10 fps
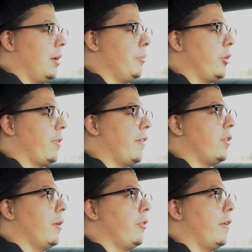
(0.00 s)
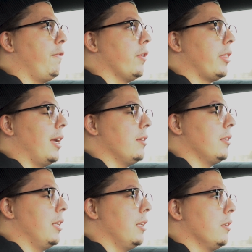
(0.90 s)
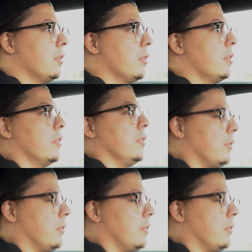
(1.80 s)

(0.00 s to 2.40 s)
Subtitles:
gonna rev to around 4,000 and